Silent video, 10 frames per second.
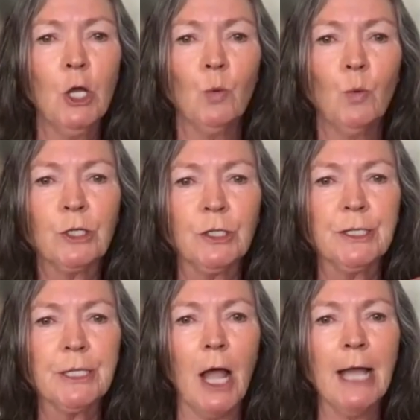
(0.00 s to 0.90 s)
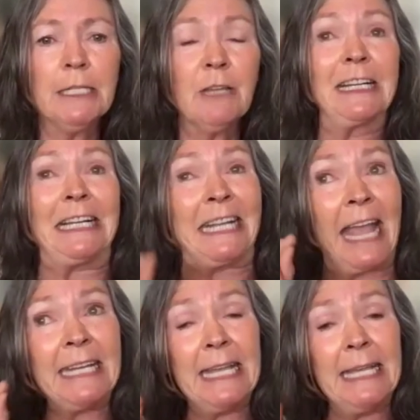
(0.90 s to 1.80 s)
which is scientifically and